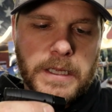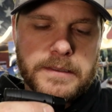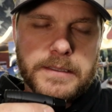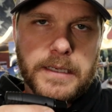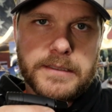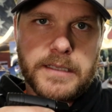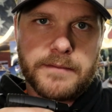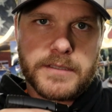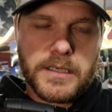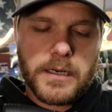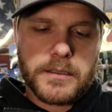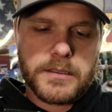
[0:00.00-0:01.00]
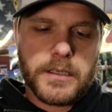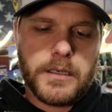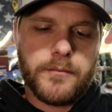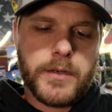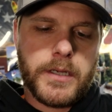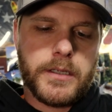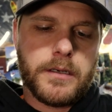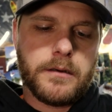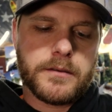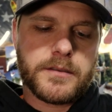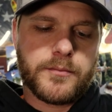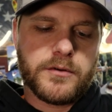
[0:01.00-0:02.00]
it's nice to have scars on your bait, you
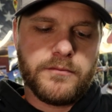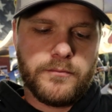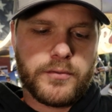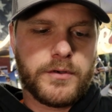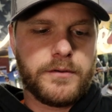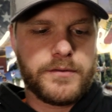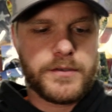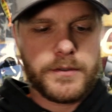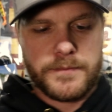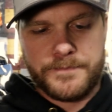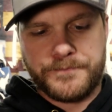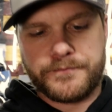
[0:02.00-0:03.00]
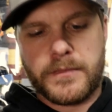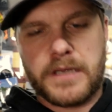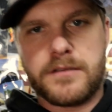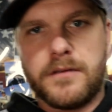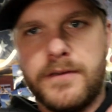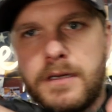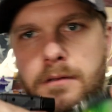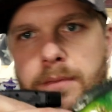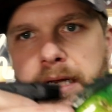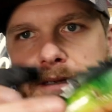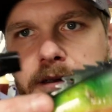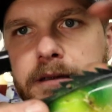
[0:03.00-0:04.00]
know it's a proven producer. So if I go
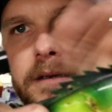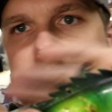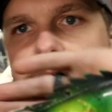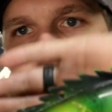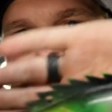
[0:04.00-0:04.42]
back to this,